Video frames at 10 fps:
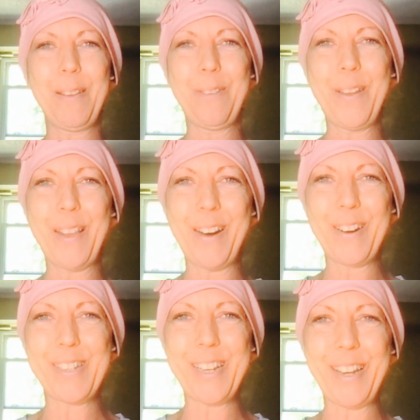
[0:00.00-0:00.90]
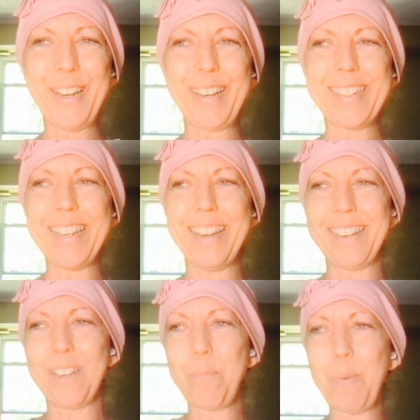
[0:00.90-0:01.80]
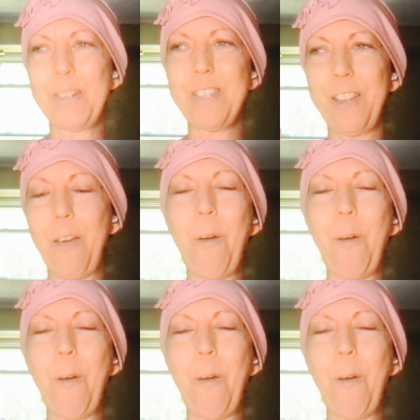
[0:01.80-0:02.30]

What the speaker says: me a little bit longer to push the